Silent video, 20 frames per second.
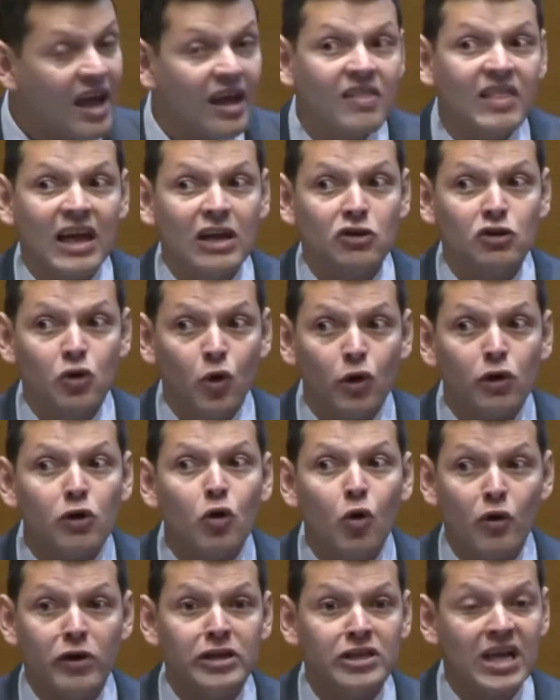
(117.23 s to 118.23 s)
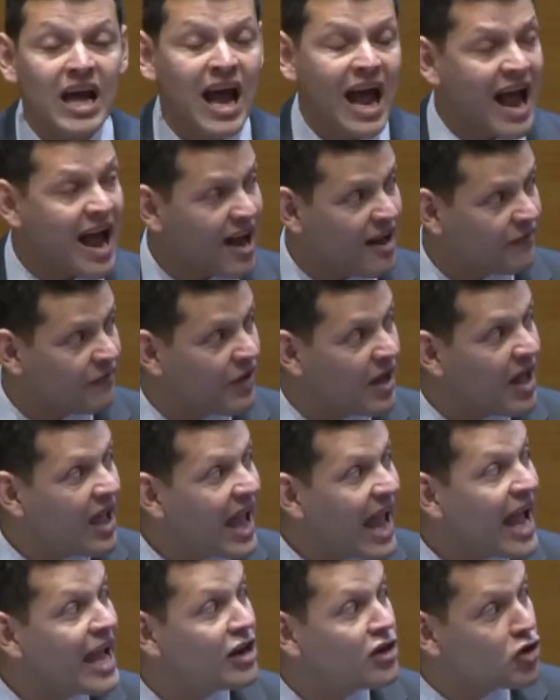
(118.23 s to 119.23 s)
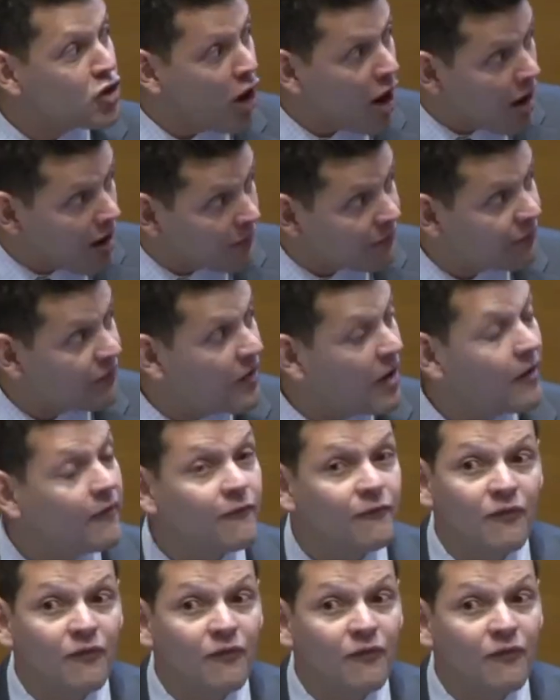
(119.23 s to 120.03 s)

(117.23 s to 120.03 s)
that you're going to have enough